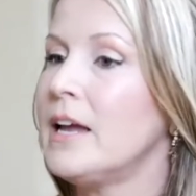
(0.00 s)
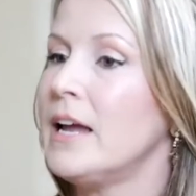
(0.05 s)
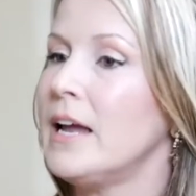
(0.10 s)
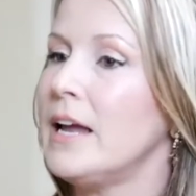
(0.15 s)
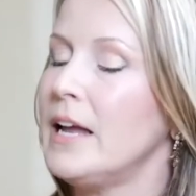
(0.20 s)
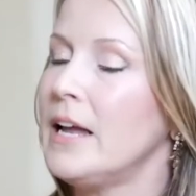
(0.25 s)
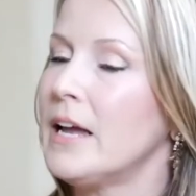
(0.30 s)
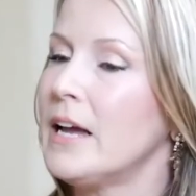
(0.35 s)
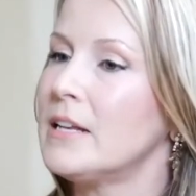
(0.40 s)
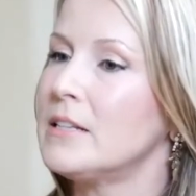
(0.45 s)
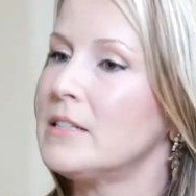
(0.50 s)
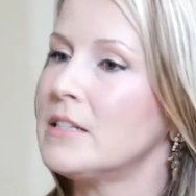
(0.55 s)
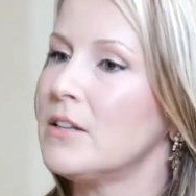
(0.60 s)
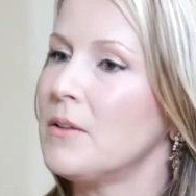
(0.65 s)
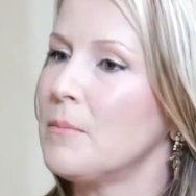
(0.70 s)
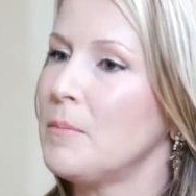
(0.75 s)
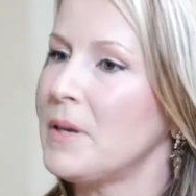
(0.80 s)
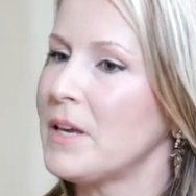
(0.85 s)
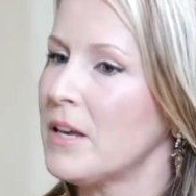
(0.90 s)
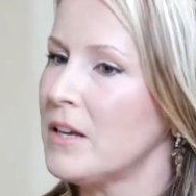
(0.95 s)
And
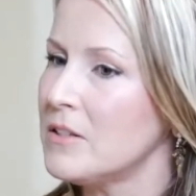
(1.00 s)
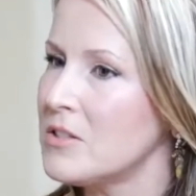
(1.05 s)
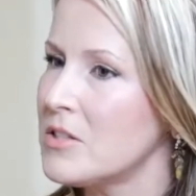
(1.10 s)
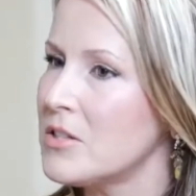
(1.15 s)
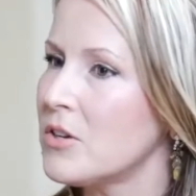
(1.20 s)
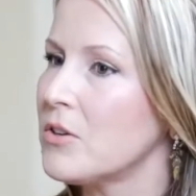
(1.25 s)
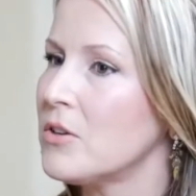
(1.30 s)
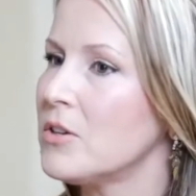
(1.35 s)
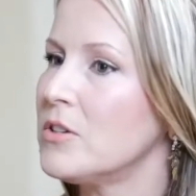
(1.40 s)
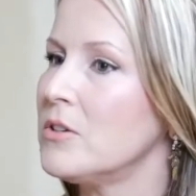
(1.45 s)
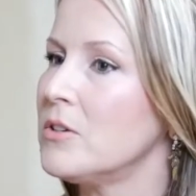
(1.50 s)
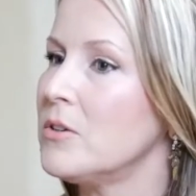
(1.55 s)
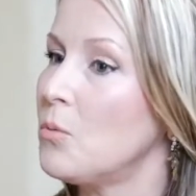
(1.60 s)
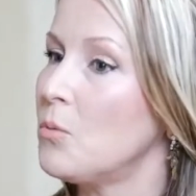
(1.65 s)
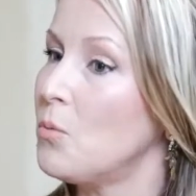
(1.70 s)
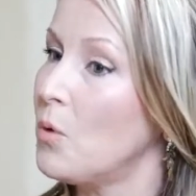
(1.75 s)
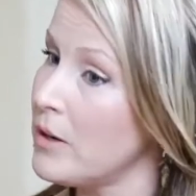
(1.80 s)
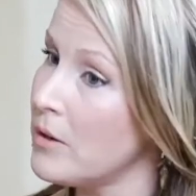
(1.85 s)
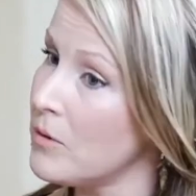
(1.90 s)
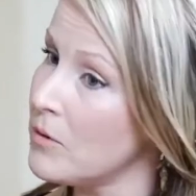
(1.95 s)
because
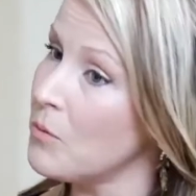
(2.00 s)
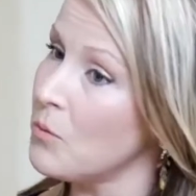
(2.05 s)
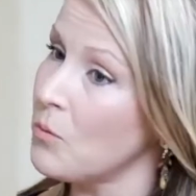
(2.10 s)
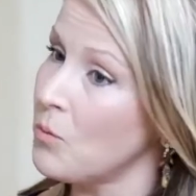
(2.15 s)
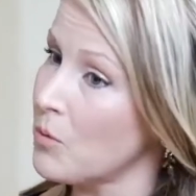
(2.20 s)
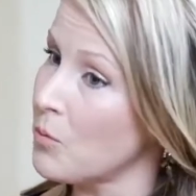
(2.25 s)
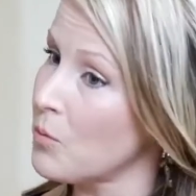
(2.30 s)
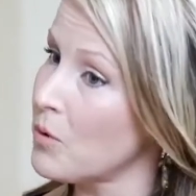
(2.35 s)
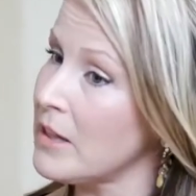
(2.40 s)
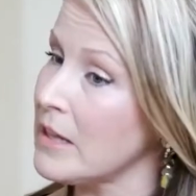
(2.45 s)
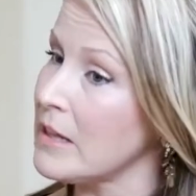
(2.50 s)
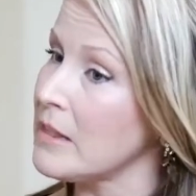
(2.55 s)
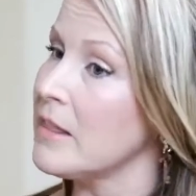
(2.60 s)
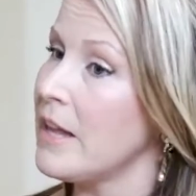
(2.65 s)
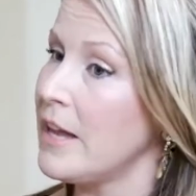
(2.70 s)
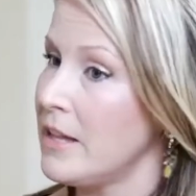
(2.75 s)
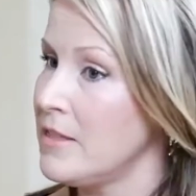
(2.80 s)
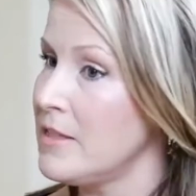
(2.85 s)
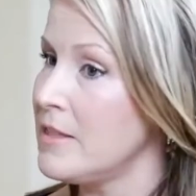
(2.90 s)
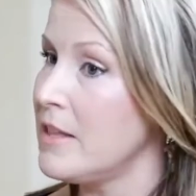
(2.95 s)
what really
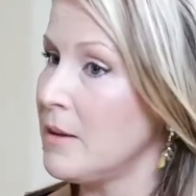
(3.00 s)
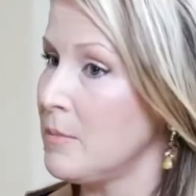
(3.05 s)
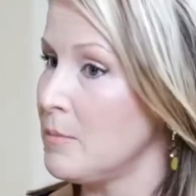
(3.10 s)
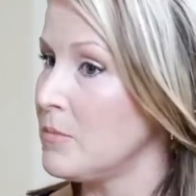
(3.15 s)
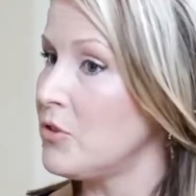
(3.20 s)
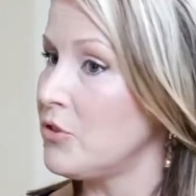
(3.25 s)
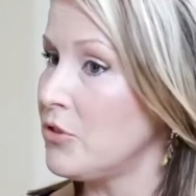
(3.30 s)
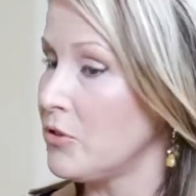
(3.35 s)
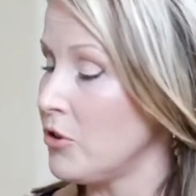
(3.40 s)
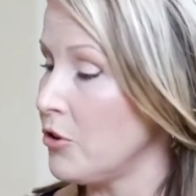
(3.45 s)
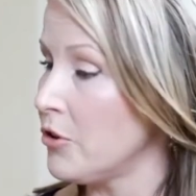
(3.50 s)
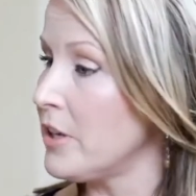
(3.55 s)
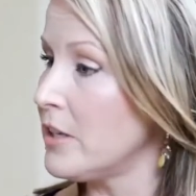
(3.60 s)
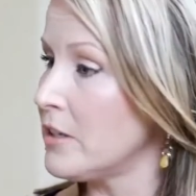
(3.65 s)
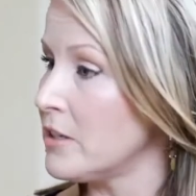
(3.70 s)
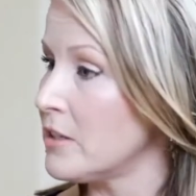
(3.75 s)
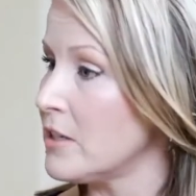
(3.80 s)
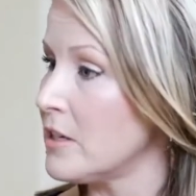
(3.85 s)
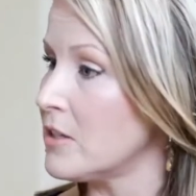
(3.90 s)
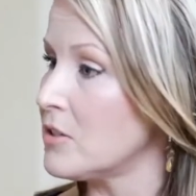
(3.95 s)
led them to look
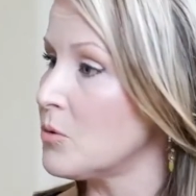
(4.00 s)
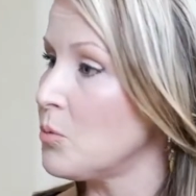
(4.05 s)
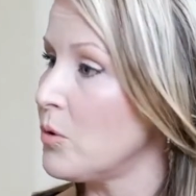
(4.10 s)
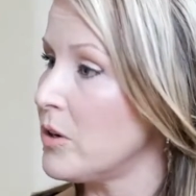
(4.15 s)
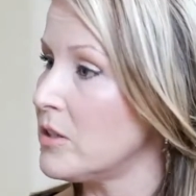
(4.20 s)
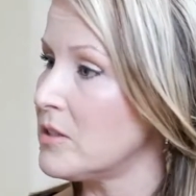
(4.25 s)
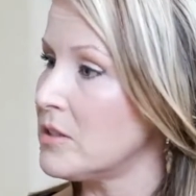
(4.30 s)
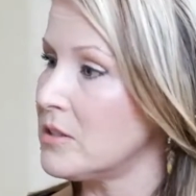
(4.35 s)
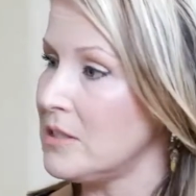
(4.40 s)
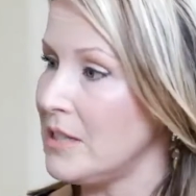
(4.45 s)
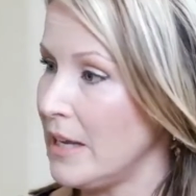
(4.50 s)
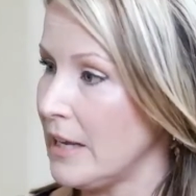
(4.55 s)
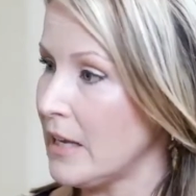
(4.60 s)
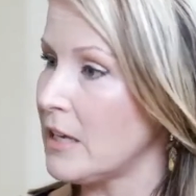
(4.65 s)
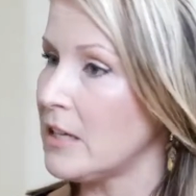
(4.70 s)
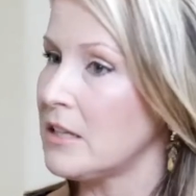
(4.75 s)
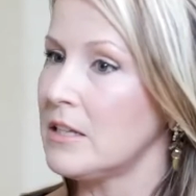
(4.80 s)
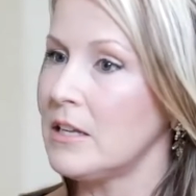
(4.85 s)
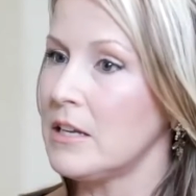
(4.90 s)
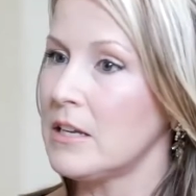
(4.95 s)
into this was seeing
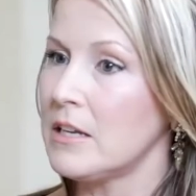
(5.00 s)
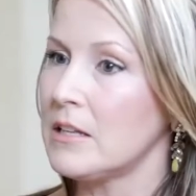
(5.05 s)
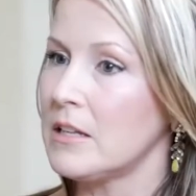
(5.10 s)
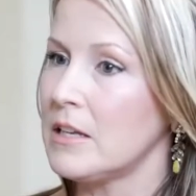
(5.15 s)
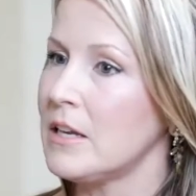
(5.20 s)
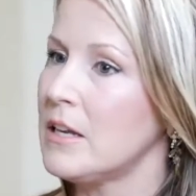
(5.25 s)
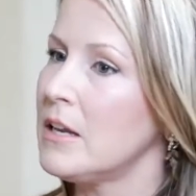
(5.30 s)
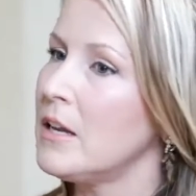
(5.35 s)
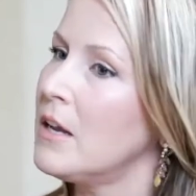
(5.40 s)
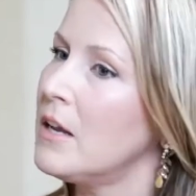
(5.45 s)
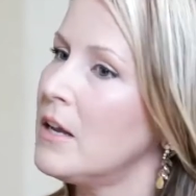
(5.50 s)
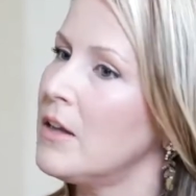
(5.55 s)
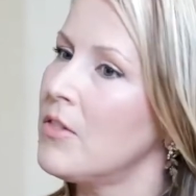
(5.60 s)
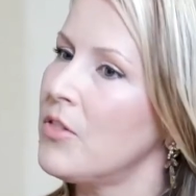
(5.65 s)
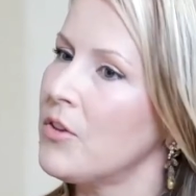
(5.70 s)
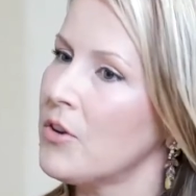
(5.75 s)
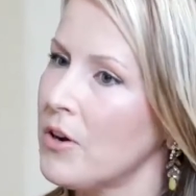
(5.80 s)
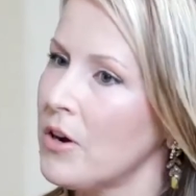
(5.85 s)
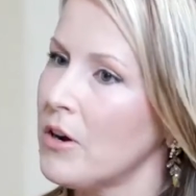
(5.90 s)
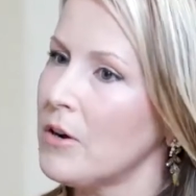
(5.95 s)
clinically,
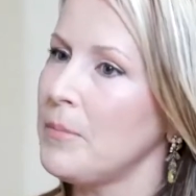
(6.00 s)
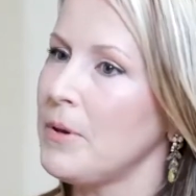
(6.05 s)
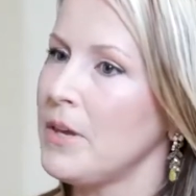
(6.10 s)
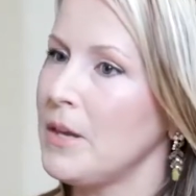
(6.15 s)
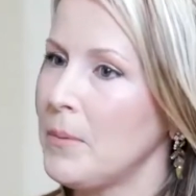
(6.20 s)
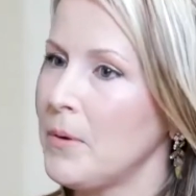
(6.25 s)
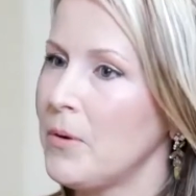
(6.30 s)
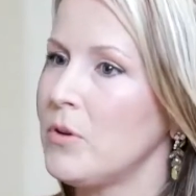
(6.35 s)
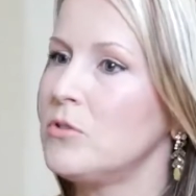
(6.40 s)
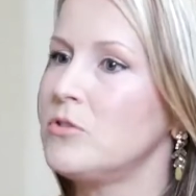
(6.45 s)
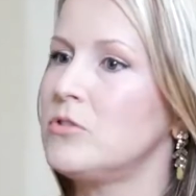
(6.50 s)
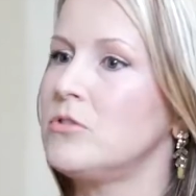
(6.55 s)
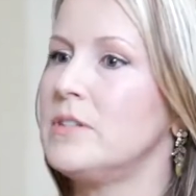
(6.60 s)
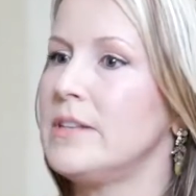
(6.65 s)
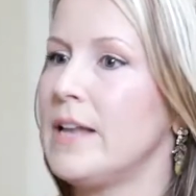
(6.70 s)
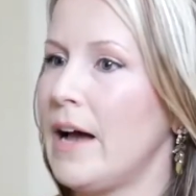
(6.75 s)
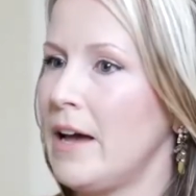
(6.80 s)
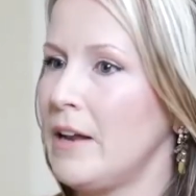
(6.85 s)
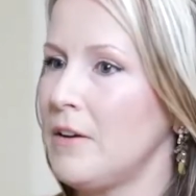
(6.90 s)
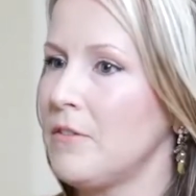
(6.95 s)
there are people who do
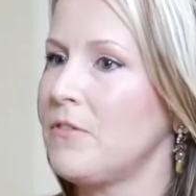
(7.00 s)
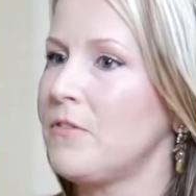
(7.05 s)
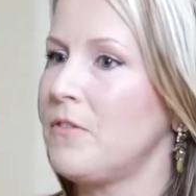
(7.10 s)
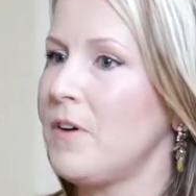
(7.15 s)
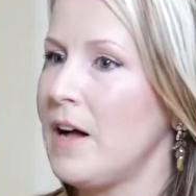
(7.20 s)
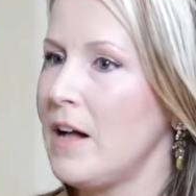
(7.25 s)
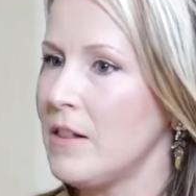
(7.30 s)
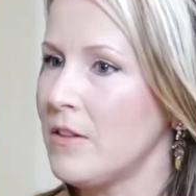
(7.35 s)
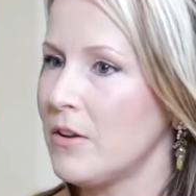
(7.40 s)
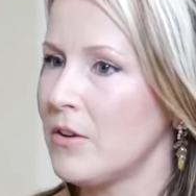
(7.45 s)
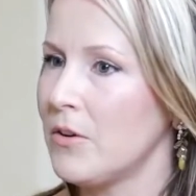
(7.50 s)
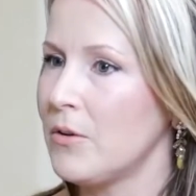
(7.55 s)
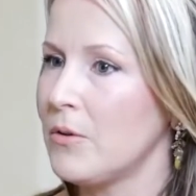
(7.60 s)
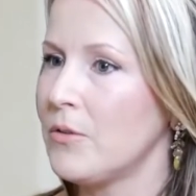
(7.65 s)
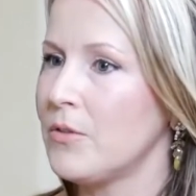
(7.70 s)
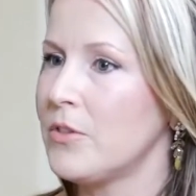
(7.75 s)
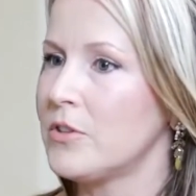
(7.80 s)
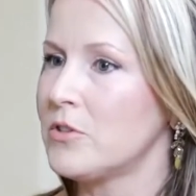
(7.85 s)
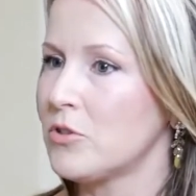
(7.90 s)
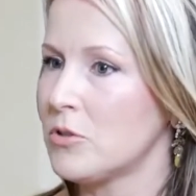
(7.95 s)
not follow
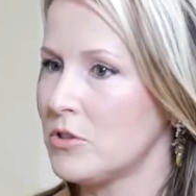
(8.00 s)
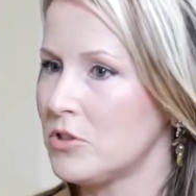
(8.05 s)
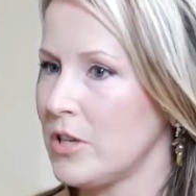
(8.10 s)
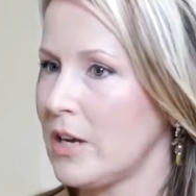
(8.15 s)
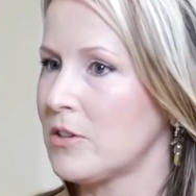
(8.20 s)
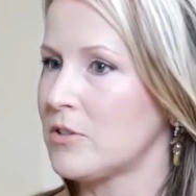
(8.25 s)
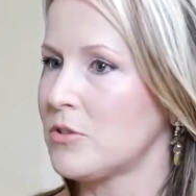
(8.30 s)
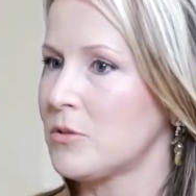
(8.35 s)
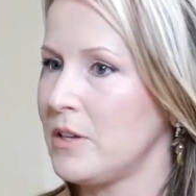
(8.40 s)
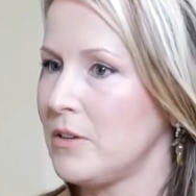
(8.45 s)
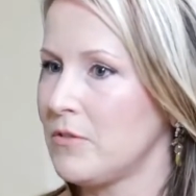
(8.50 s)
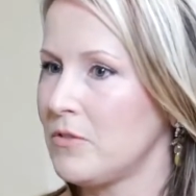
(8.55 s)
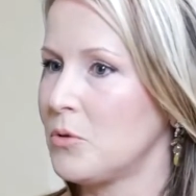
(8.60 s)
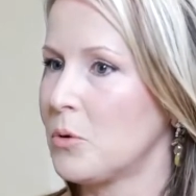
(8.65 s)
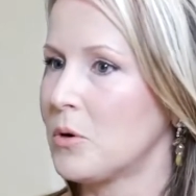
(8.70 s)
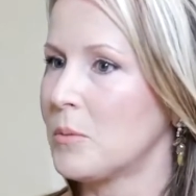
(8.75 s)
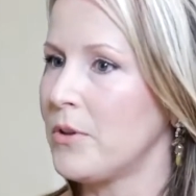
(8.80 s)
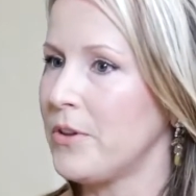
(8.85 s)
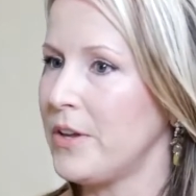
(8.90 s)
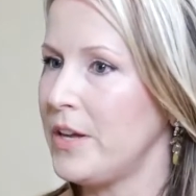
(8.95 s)
the trajectory of
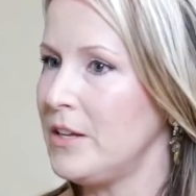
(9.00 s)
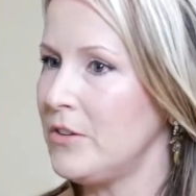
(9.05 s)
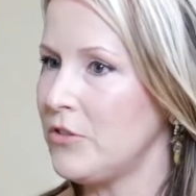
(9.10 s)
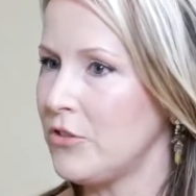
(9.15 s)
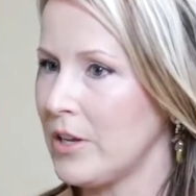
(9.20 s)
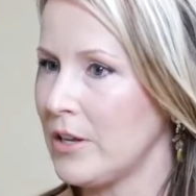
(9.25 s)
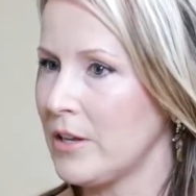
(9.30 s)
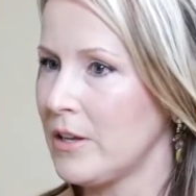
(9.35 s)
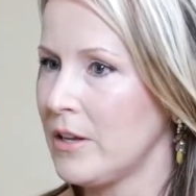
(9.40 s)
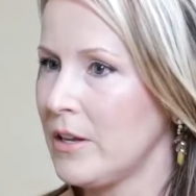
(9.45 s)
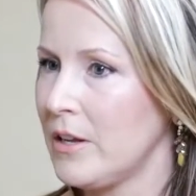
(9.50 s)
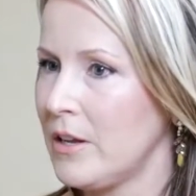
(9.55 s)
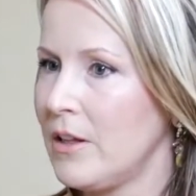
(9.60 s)
normal aging.